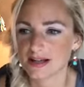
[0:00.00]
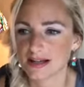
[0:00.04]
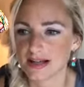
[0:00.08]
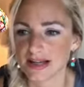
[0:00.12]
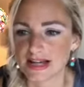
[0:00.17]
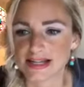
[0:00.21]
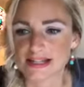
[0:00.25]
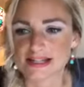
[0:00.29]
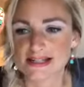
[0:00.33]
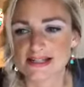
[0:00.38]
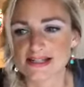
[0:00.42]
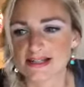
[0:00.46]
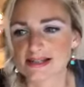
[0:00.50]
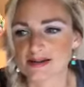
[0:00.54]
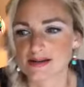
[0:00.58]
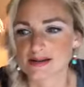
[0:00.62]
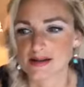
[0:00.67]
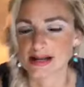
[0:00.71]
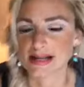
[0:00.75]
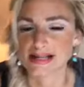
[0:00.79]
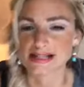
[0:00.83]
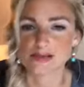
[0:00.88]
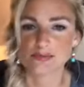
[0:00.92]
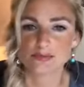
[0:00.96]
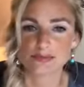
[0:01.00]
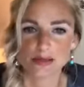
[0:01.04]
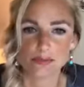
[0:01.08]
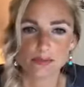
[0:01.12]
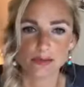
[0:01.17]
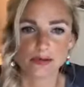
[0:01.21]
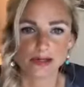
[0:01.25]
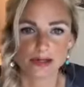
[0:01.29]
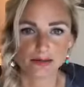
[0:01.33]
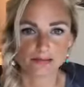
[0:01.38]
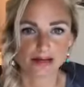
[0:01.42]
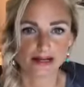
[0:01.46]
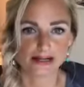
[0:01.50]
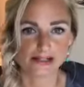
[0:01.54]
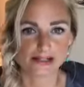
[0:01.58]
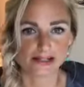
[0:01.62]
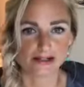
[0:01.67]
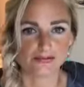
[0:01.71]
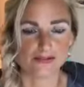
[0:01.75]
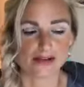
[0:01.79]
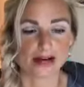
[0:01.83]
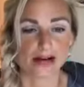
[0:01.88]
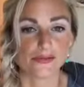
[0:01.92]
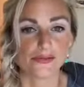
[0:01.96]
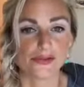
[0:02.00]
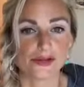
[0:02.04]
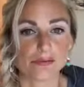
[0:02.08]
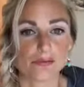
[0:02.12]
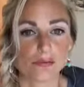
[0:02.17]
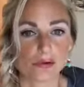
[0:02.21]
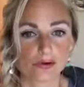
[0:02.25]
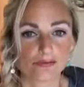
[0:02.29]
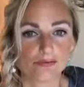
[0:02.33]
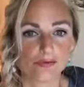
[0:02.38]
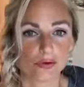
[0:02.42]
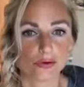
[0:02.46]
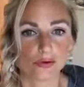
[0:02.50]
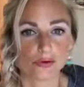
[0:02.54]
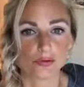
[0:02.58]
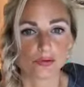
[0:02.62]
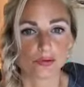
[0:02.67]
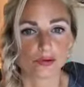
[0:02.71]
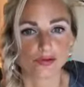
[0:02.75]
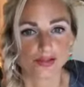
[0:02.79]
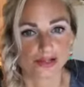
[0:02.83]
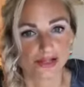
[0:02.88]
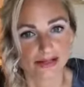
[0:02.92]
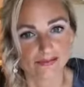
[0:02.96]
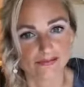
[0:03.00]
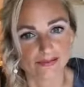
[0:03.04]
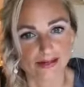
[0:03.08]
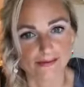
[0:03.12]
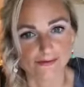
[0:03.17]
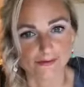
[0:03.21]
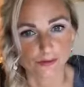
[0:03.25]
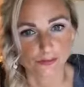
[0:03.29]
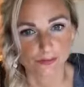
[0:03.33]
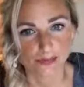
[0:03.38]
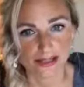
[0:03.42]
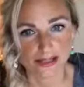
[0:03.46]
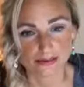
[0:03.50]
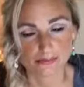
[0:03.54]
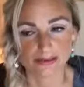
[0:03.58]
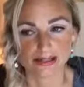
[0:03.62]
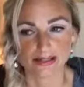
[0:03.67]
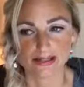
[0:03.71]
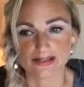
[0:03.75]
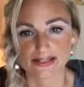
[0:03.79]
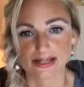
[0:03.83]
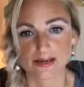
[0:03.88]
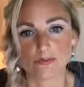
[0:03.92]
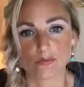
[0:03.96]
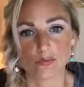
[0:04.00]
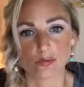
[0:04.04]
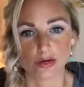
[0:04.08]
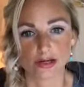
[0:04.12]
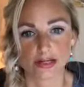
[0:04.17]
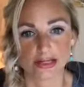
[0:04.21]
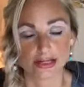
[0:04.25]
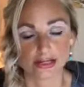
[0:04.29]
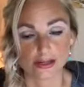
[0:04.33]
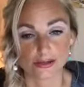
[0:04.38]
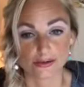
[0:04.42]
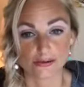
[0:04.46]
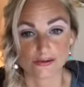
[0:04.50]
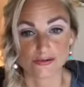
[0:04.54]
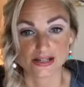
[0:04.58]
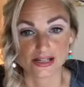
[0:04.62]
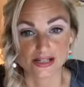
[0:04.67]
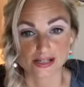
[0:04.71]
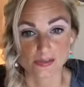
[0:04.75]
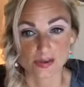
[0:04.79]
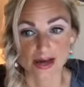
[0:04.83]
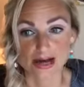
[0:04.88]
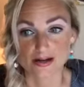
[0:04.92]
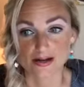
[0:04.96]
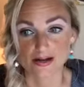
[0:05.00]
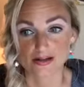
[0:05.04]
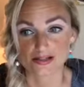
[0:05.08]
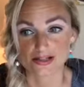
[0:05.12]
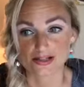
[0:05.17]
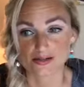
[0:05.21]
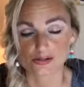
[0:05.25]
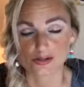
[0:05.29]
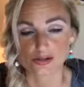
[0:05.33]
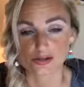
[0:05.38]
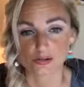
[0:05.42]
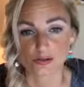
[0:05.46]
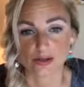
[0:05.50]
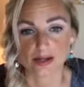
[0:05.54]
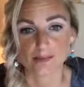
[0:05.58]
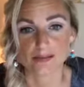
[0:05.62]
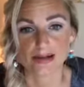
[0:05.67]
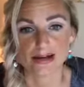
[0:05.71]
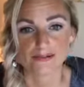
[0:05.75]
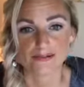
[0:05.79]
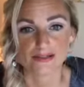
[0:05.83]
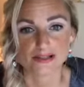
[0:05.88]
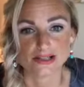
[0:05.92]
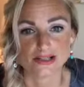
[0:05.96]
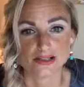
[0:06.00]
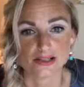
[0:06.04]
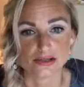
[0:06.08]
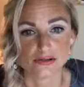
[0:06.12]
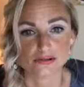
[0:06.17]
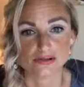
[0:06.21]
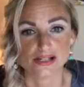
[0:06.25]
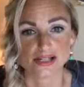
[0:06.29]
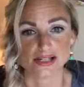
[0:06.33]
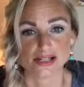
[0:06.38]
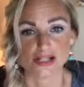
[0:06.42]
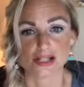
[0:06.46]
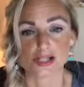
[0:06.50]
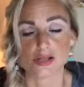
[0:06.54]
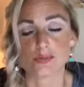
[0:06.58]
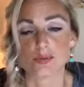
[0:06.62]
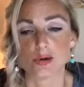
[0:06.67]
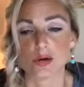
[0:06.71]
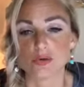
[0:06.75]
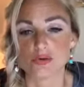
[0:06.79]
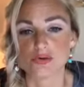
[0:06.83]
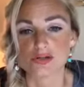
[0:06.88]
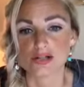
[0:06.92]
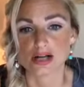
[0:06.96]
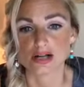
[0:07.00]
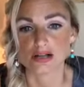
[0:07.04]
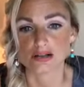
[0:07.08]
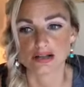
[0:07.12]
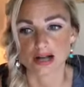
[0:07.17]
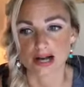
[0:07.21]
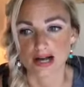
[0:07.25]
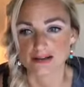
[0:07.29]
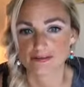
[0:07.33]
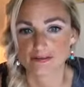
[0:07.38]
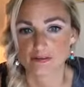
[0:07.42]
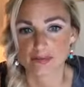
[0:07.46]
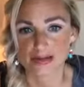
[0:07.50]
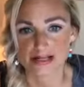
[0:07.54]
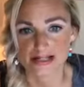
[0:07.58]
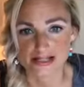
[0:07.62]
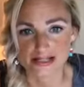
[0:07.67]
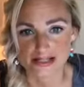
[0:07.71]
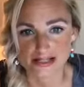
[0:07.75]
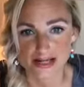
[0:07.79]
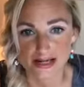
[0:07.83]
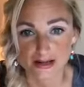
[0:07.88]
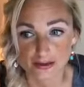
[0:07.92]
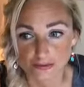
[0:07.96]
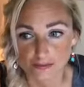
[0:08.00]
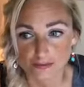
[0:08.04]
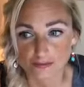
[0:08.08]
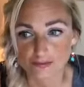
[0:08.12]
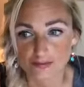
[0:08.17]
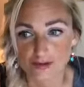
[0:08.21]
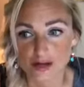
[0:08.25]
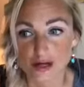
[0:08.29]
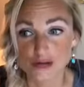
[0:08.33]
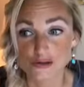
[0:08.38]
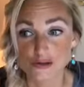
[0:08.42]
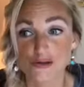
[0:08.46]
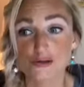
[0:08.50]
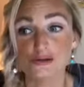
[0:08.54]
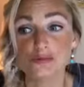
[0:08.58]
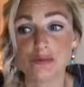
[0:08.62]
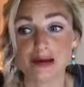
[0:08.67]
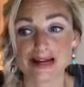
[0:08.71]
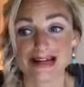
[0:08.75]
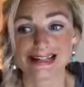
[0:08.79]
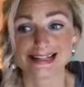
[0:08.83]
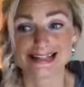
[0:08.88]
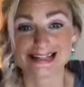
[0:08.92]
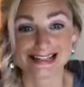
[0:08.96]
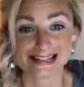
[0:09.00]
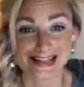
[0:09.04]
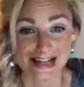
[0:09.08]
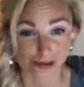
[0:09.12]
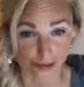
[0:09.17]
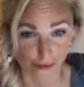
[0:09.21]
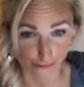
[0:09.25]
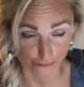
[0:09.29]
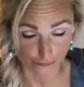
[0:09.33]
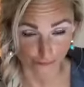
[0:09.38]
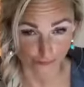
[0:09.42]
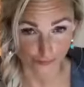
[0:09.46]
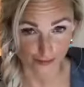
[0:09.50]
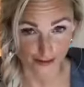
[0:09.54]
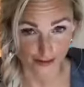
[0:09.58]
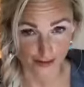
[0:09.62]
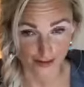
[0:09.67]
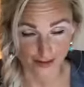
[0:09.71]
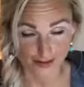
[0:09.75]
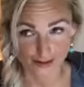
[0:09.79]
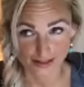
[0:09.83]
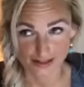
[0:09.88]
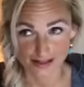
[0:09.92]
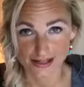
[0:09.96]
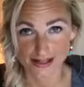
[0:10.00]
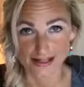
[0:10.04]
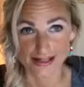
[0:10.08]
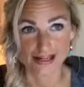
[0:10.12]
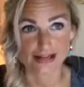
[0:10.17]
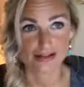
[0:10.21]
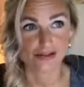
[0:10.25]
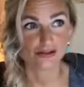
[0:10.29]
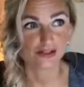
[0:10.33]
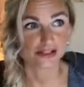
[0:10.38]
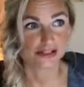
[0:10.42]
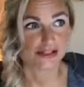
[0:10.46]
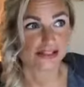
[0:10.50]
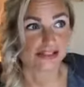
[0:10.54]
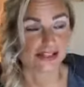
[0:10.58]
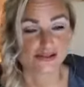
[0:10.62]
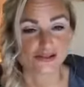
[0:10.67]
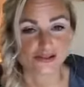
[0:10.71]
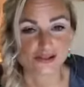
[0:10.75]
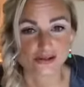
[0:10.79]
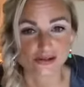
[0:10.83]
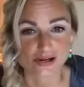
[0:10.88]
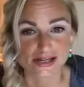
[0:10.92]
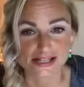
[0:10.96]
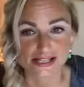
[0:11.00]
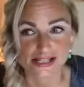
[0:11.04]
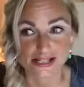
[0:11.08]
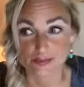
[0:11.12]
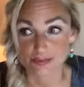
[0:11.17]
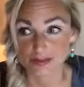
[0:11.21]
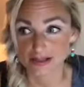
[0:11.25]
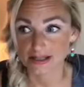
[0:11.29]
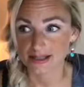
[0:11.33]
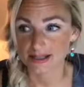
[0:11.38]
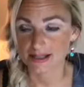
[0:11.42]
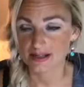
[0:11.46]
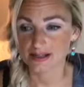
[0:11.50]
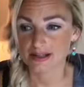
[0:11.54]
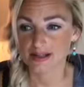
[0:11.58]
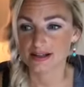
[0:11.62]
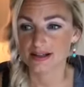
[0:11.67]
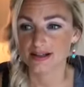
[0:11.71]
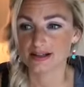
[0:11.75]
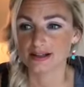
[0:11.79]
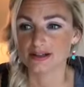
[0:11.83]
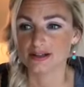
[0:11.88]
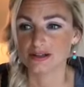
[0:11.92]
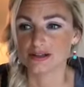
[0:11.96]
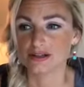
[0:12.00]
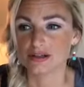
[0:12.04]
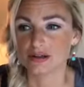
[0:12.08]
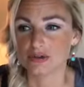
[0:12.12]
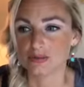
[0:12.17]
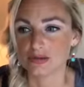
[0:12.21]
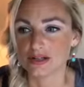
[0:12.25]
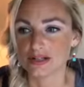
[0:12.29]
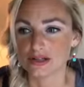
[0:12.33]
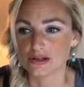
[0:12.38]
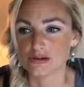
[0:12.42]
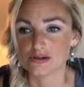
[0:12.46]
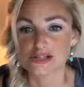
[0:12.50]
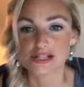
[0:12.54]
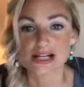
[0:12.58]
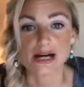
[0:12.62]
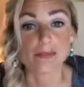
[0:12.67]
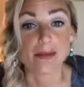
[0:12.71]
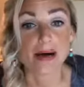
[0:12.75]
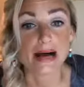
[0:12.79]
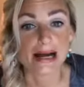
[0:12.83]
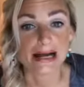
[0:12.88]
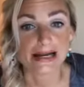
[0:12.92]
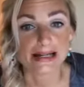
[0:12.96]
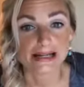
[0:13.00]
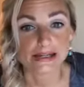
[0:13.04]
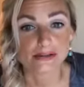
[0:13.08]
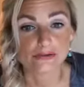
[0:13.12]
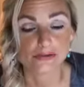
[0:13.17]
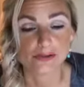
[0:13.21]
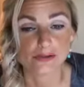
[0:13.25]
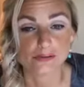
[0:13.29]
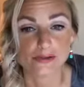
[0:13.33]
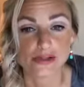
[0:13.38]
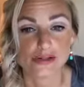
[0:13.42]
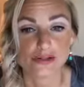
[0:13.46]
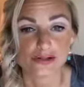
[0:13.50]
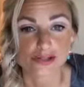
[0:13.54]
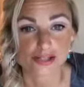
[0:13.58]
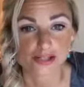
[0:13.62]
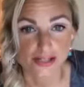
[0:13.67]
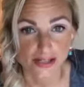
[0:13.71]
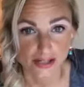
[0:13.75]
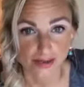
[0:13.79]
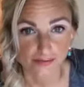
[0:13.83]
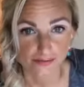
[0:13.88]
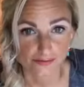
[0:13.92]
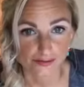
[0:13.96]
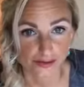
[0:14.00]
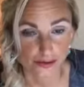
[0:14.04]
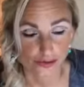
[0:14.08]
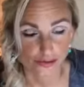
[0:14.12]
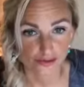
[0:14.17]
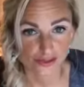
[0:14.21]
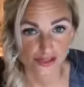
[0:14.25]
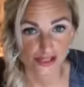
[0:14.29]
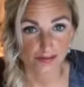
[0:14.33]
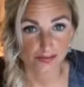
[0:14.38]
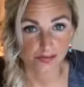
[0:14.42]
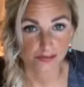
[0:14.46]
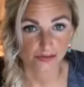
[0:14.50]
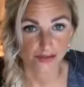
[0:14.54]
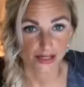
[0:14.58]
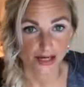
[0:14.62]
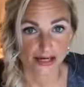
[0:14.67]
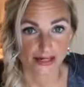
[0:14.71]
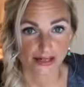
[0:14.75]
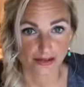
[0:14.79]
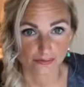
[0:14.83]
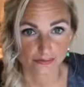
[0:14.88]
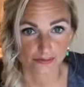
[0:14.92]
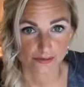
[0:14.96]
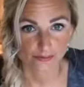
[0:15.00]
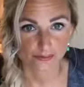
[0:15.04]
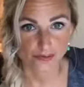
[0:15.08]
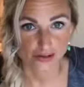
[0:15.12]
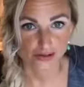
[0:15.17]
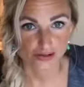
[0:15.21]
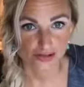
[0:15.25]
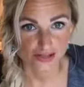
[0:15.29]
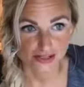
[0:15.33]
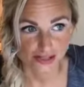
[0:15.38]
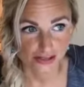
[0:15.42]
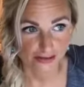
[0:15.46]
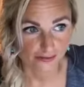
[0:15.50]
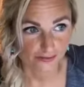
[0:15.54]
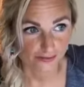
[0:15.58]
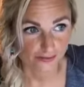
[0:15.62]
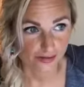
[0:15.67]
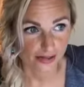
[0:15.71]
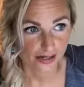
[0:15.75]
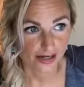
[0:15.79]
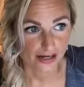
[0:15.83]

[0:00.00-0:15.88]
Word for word: it's it's me putting myself out there more vulnerable than I've ever been because I'm working through these patterns. And so, what I'm having to do is expose a lot of myself to myself. And I know that sounds crazy, but you know, when you stop hiding from yourself and you stop lying from yourself,